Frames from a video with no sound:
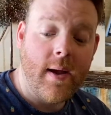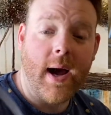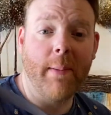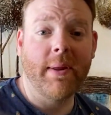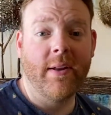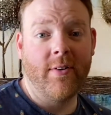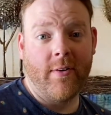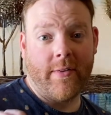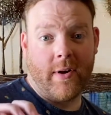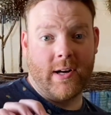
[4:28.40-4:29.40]
I'm going to do
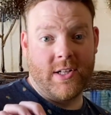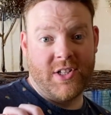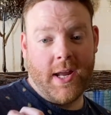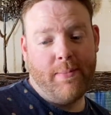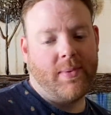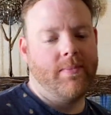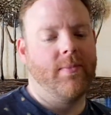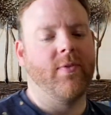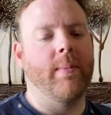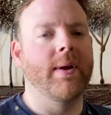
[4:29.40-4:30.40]
another arch shape.
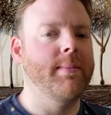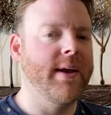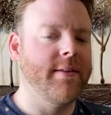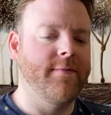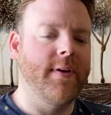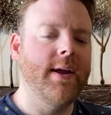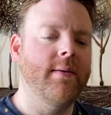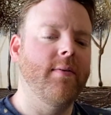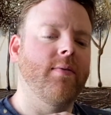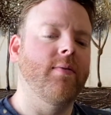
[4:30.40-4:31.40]
So I'm going to make the feet
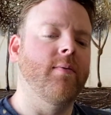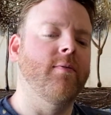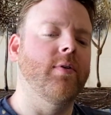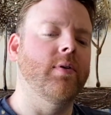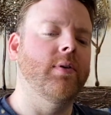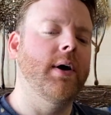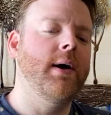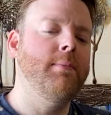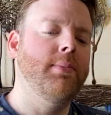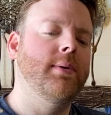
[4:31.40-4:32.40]
fold
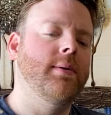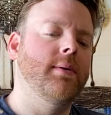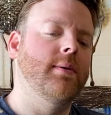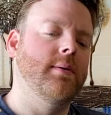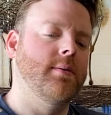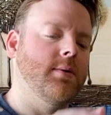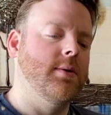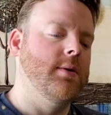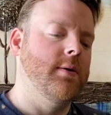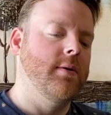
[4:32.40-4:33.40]
up,
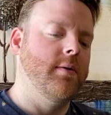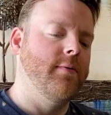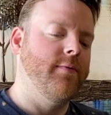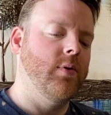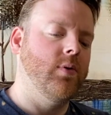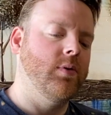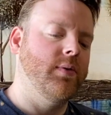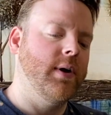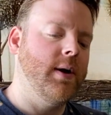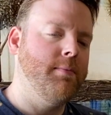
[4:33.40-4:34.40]
so
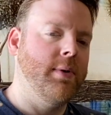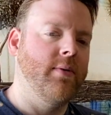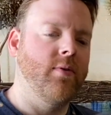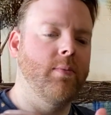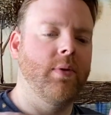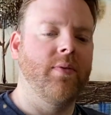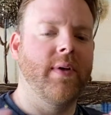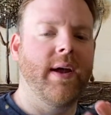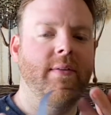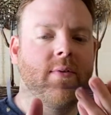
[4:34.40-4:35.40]
both
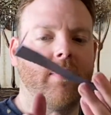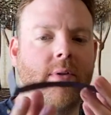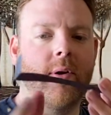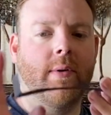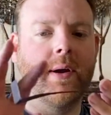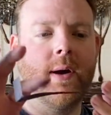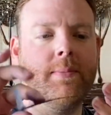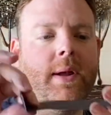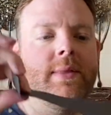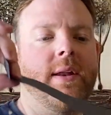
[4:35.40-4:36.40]
sides, so they're going up,
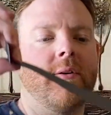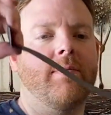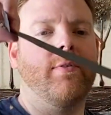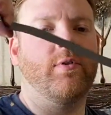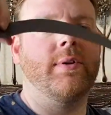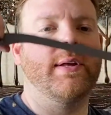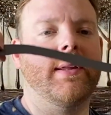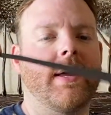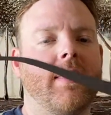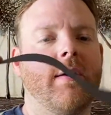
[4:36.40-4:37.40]
and then you can fold it
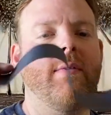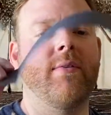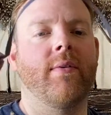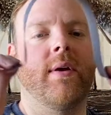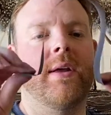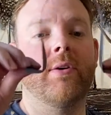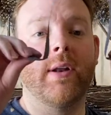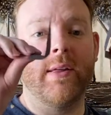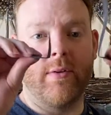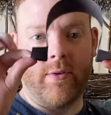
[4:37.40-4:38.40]
like this. You could
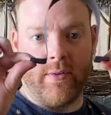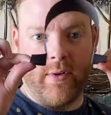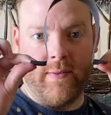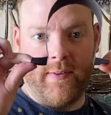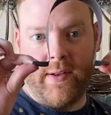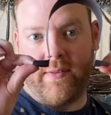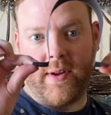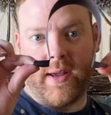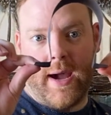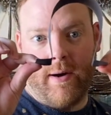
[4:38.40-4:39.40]
either do it so the feet
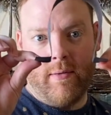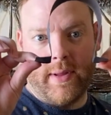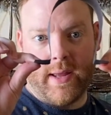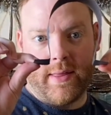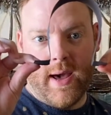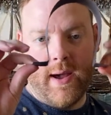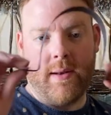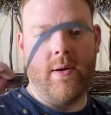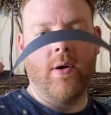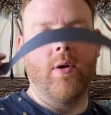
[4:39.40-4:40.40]
stick out like that,
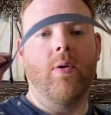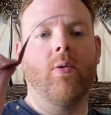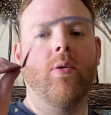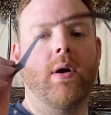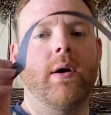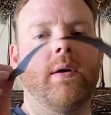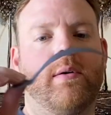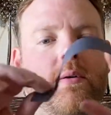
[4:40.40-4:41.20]
or